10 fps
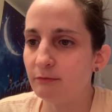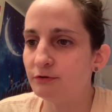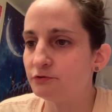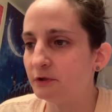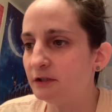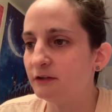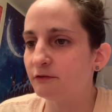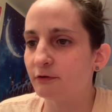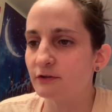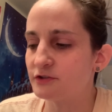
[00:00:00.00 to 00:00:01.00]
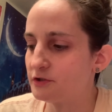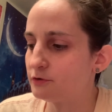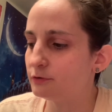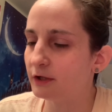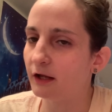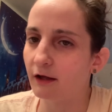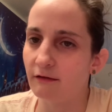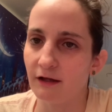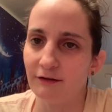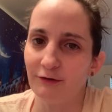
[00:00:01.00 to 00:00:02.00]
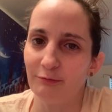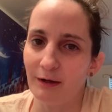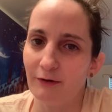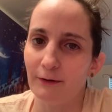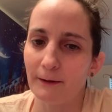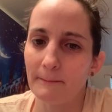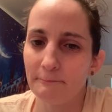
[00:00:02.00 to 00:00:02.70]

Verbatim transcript: between these first two, like I like this better.